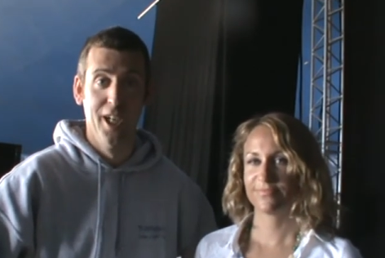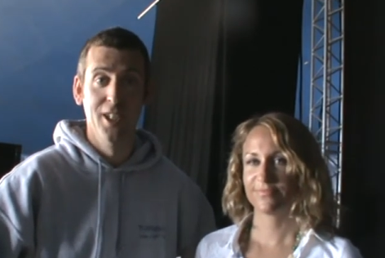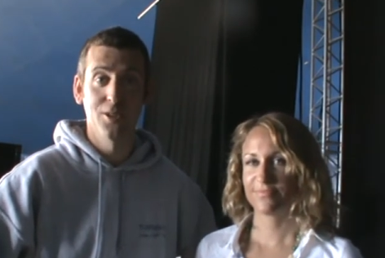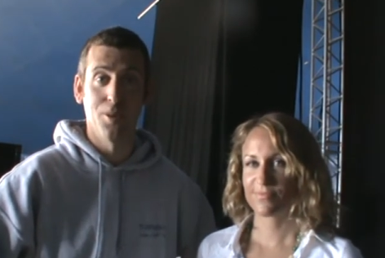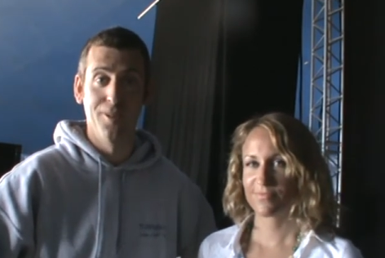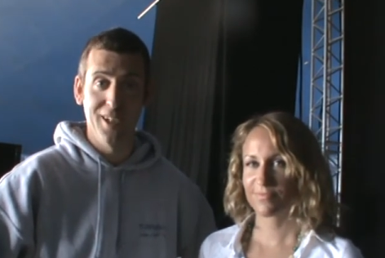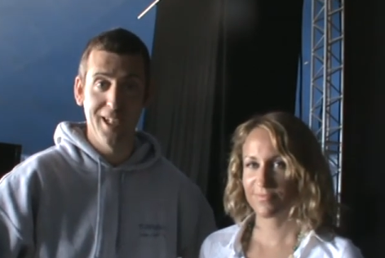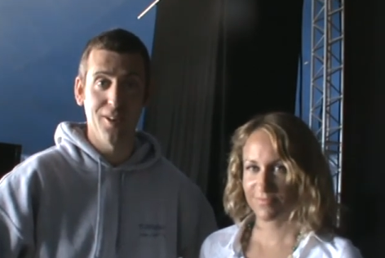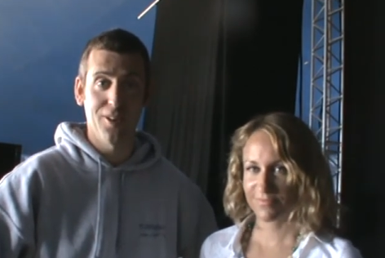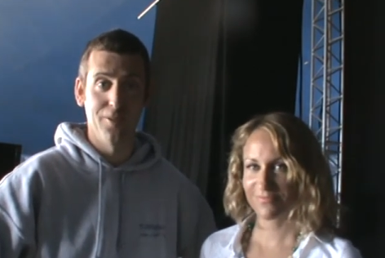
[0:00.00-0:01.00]
Speaker 1: So we're really
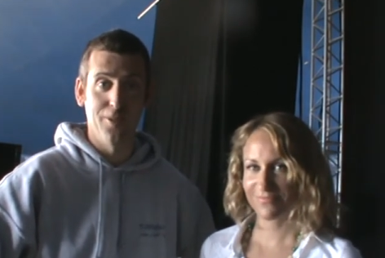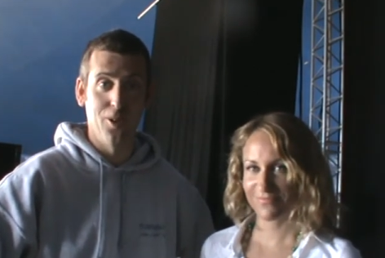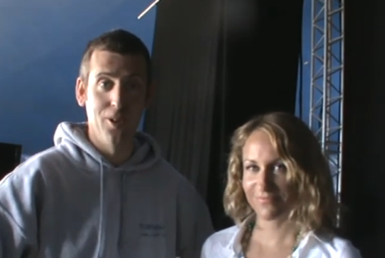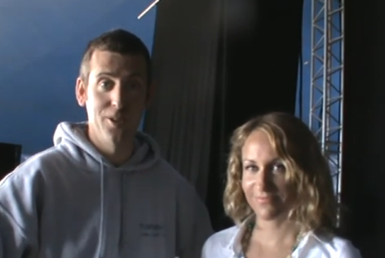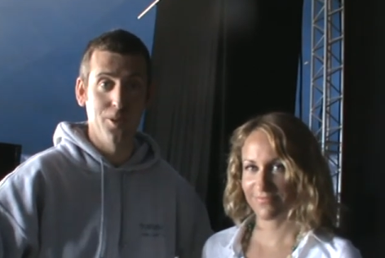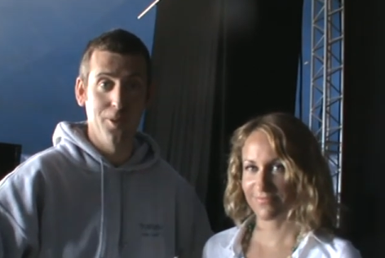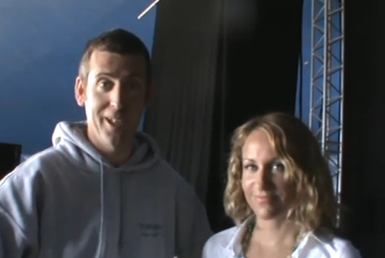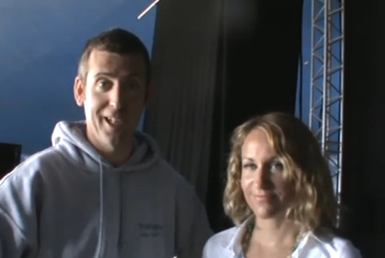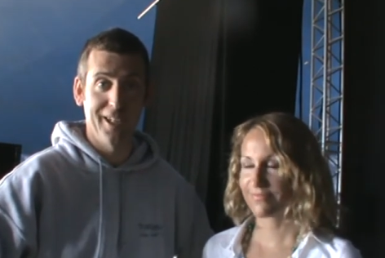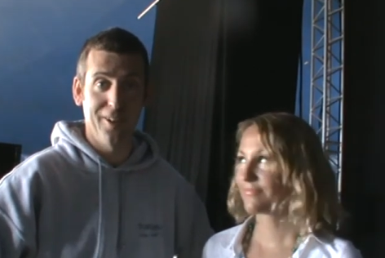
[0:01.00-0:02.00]
looking forward to a
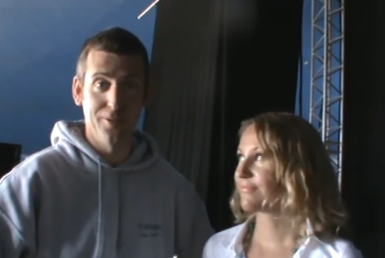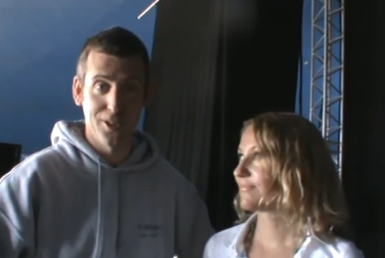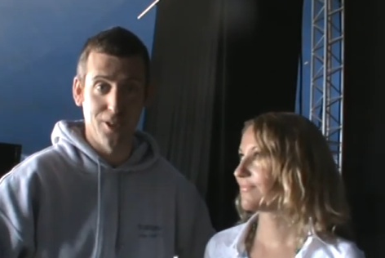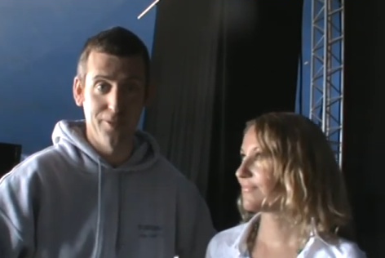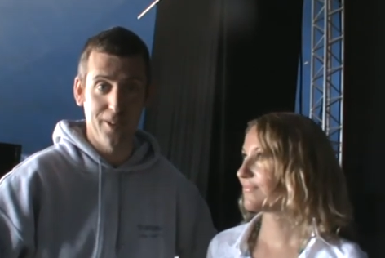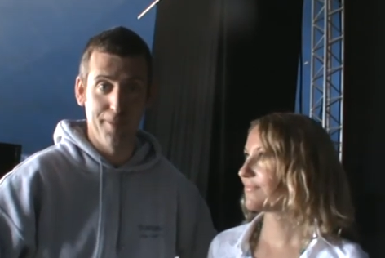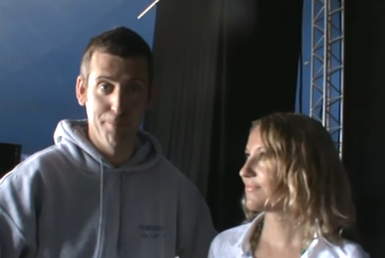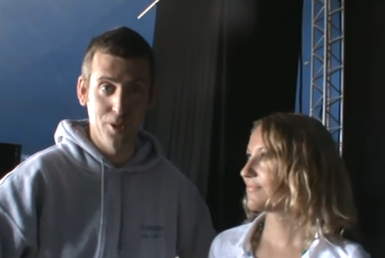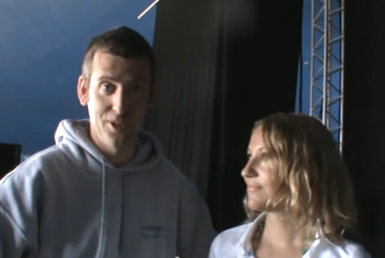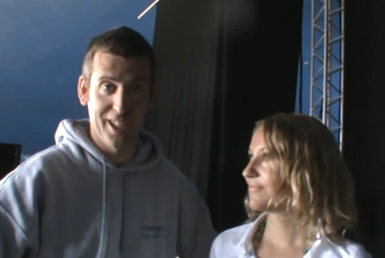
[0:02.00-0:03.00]
weekend of surf and
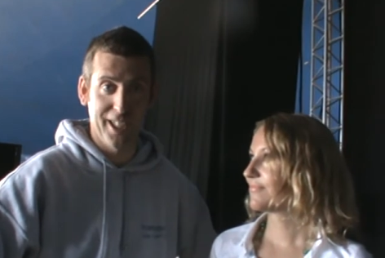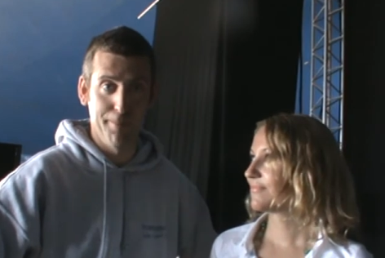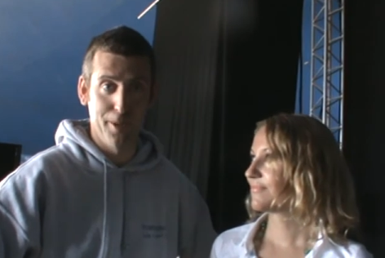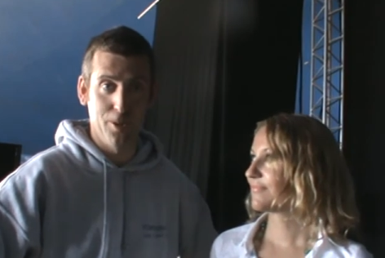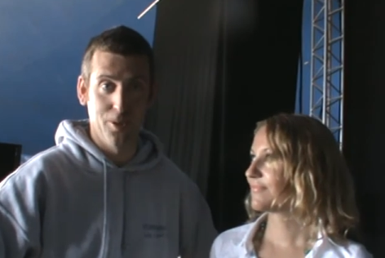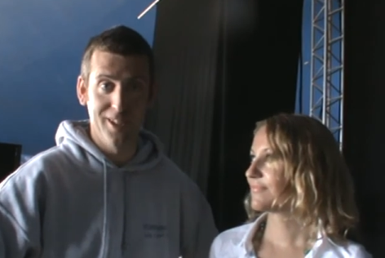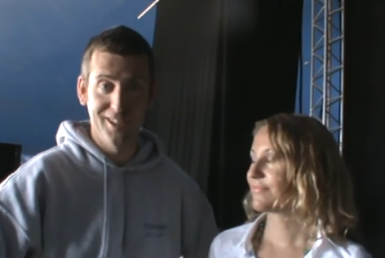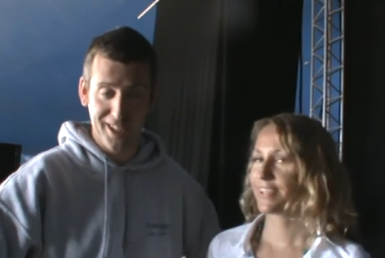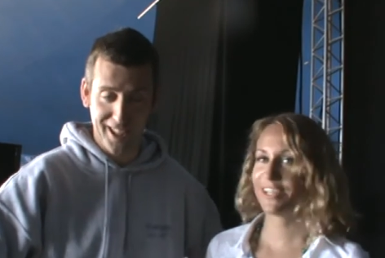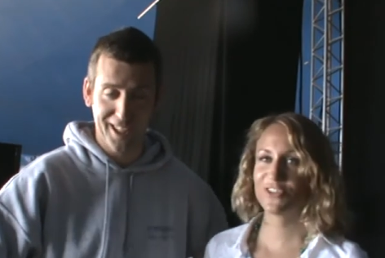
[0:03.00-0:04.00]
music in Bundoran.
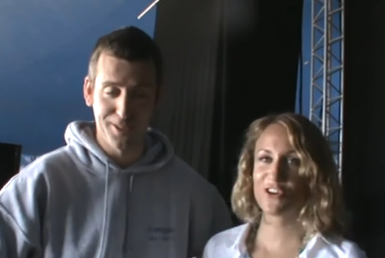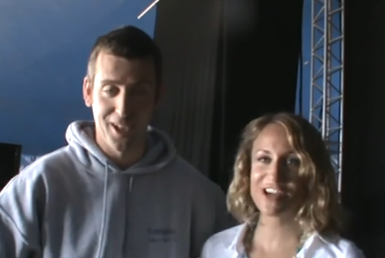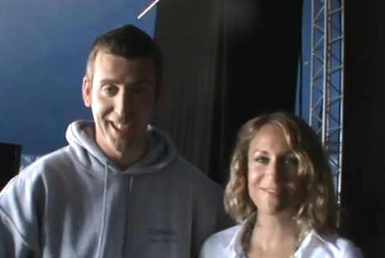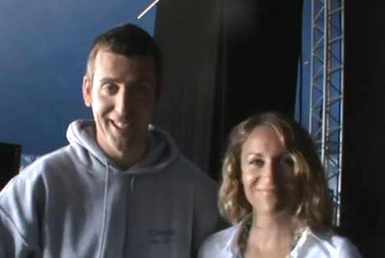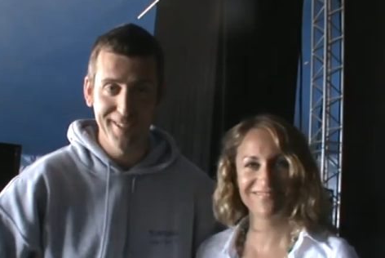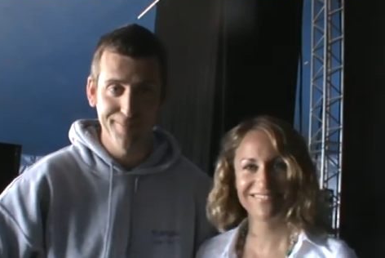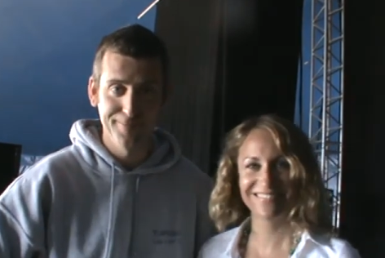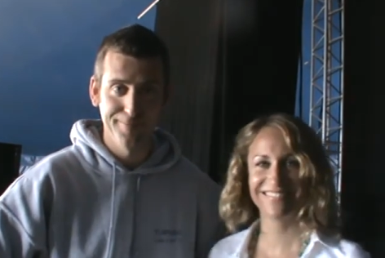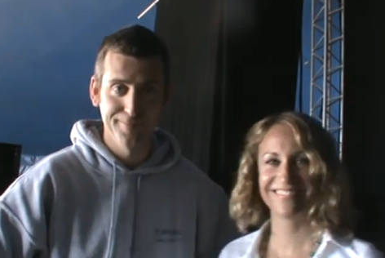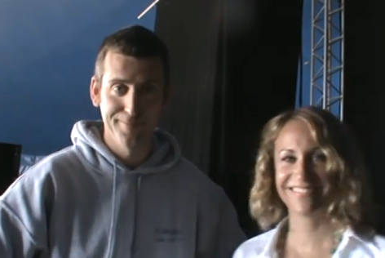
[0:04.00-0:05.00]
See you enjoy. next Friday.